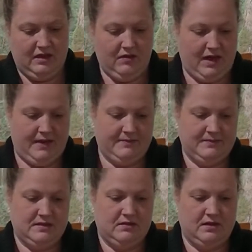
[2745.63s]
Okay,
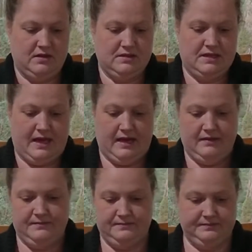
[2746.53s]
so there's
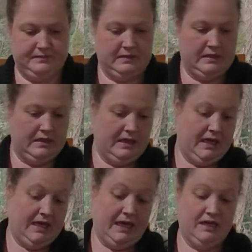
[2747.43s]
that.
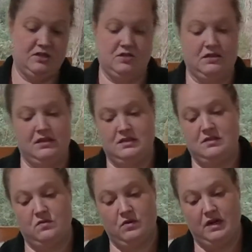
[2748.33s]
And actually, the
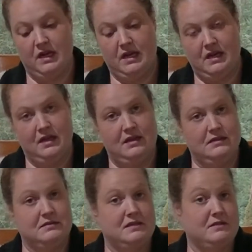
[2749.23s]
scoring
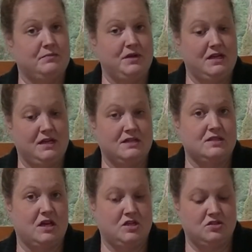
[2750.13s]
is a pretty nice
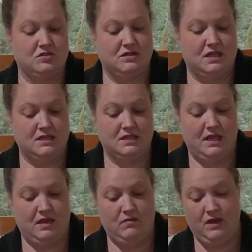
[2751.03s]
texture to
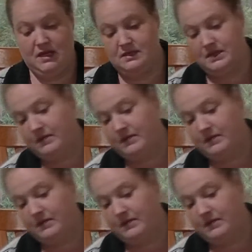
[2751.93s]
indicate wings.